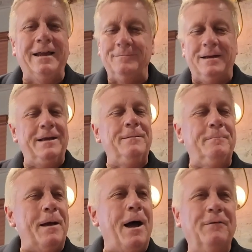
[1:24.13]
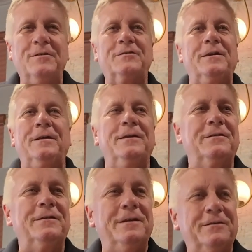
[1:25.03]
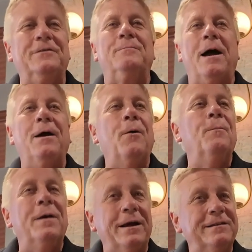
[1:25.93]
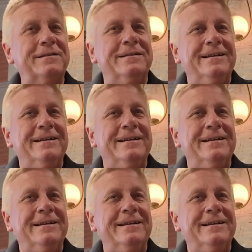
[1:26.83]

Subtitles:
And obviously, this is my home base.